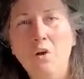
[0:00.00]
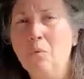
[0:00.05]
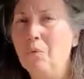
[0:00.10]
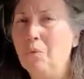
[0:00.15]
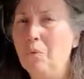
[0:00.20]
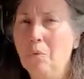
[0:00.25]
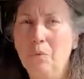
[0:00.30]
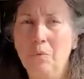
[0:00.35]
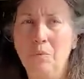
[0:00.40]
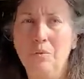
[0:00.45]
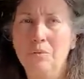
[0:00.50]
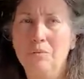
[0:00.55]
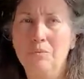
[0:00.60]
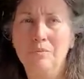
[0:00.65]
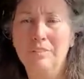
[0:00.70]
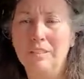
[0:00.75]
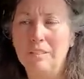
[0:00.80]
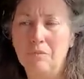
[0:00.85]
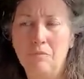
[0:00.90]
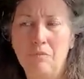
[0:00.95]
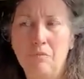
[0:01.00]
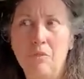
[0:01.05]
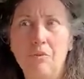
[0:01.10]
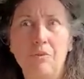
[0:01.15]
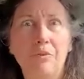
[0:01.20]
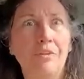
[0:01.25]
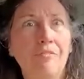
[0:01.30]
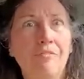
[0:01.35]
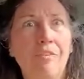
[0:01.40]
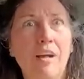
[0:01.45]
Oh, no. They're, they're really like not.
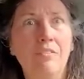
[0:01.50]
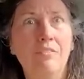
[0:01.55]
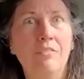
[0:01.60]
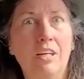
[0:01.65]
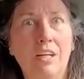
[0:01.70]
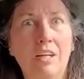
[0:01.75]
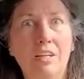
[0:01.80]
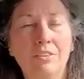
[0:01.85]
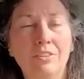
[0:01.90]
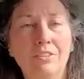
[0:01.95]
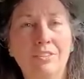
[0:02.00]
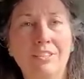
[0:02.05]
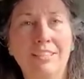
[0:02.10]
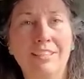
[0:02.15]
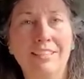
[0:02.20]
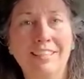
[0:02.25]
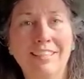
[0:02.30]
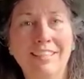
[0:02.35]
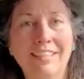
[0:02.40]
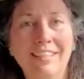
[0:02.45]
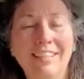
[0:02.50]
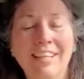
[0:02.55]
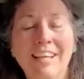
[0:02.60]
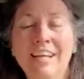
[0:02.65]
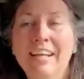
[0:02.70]
$35, I think.